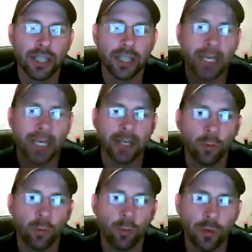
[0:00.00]
Just take
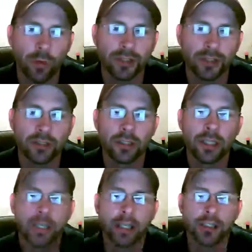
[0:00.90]
one person,
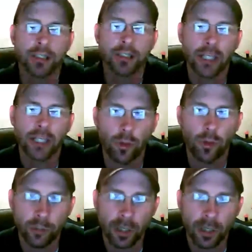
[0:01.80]
change
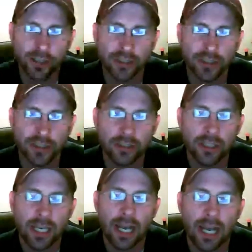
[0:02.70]
one person,
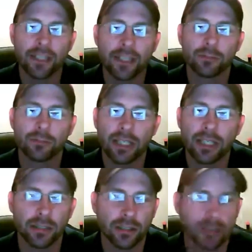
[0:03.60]
and then just
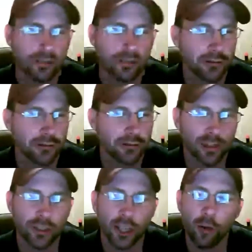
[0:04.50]
make just a
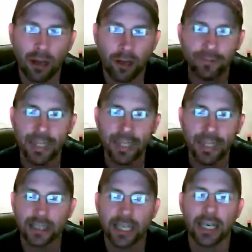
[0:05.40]
snowball
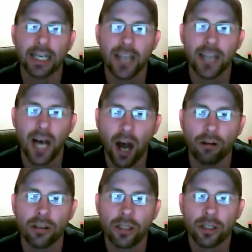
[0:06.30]
effect, and let's
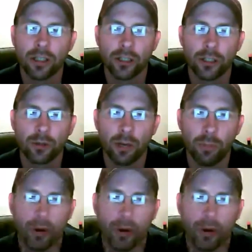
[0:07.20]
all do our